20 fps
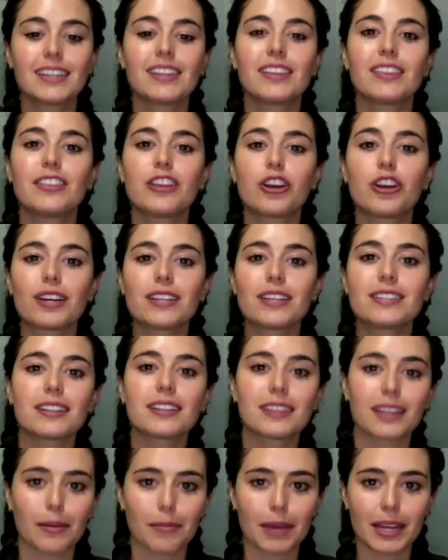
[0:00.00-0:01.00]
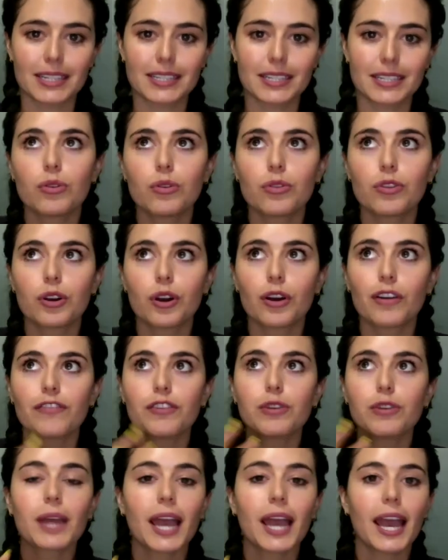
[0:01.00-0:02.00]
there is a limit. There are a
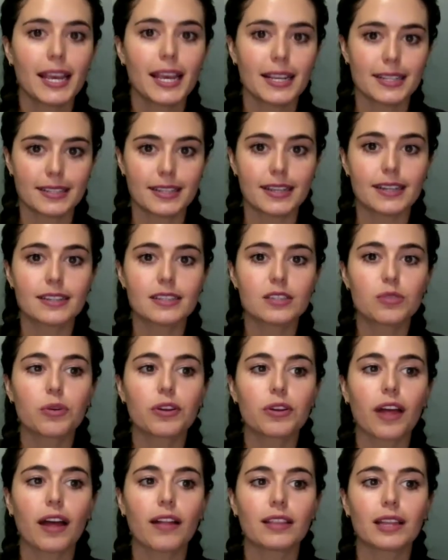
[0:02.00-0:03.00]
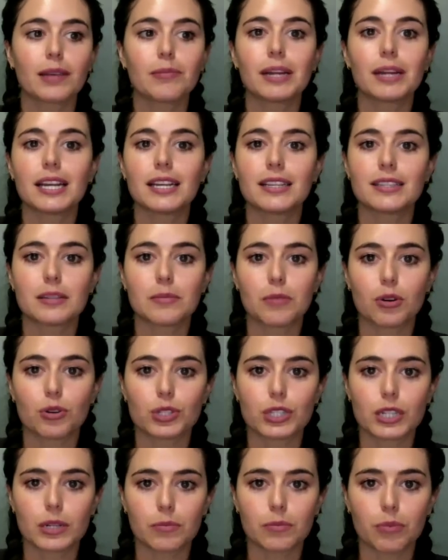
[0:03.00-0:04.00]
few cases where that limit is the
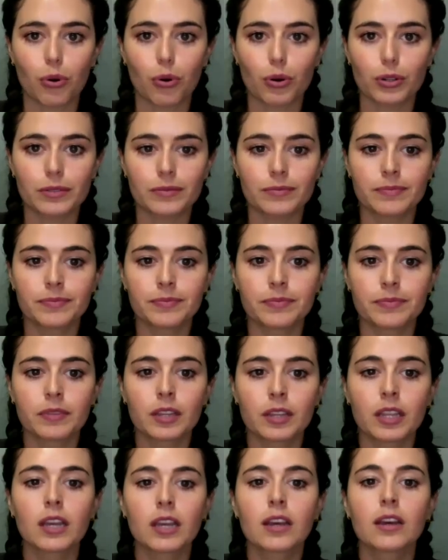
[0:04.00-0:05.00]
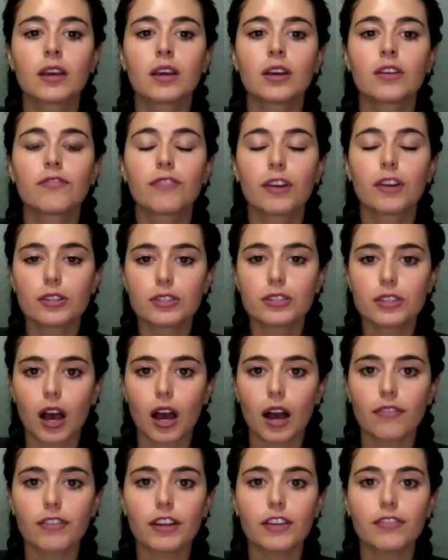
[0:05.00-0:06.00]
most important. First
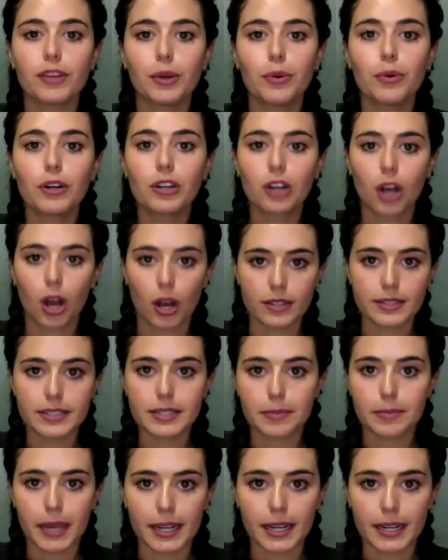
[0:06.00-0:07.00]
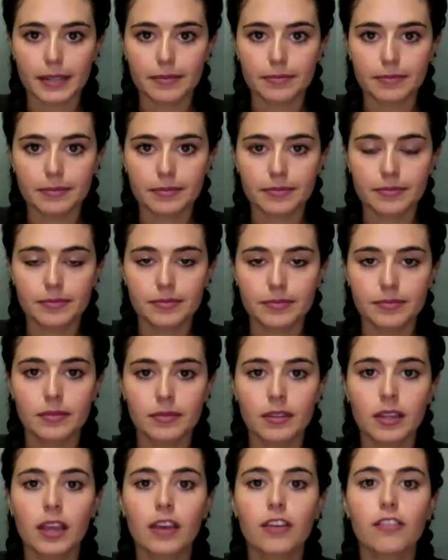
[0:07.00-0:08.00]
off, if you are constipated,
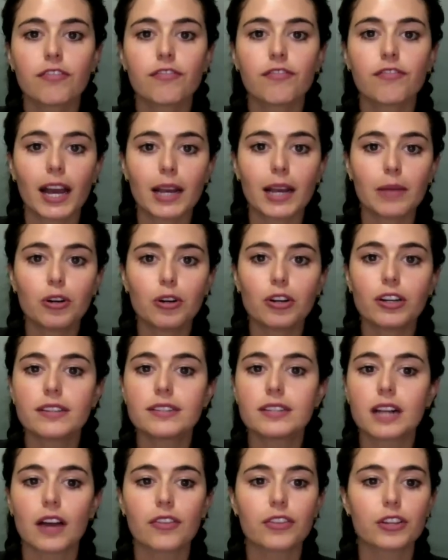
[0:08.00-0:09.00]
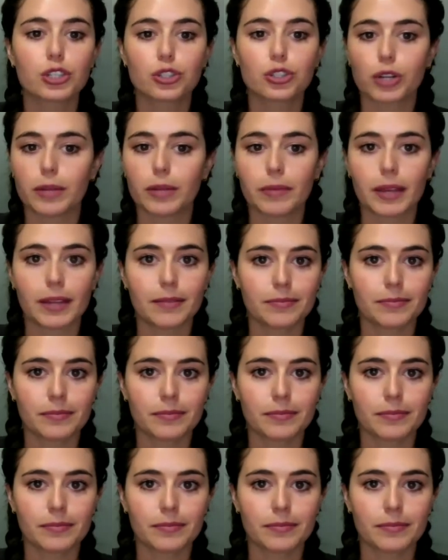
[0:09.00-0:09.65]
fiber is not the treatment.